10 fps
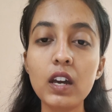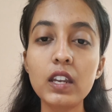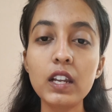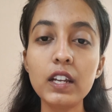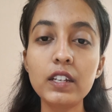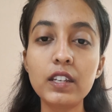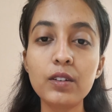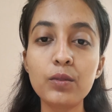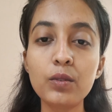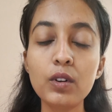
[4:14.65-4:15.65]

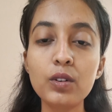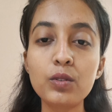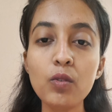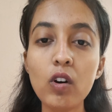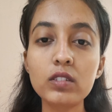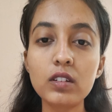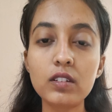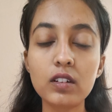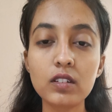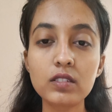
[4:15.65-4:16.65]
relative to other
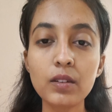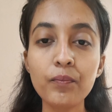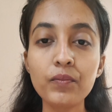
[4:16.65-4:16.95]
drugs.